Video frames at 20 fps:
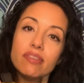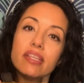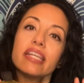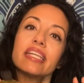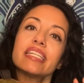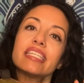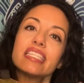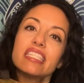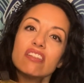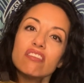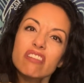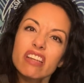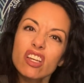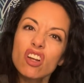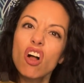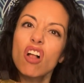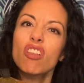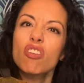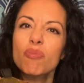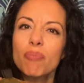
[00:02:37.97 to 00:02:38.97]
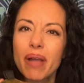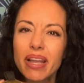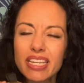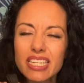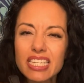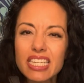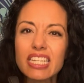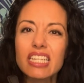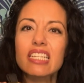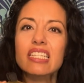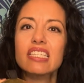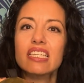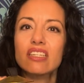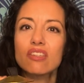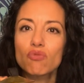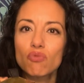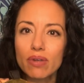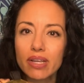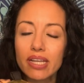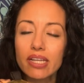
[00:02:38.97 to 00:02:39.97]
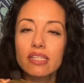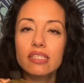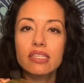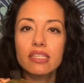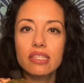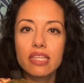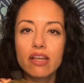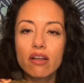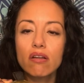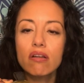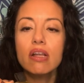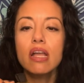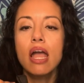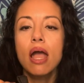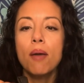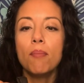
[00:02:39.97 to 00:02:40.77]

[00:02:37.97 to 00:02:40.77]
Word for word: I can still get all of my ticks and rings in there,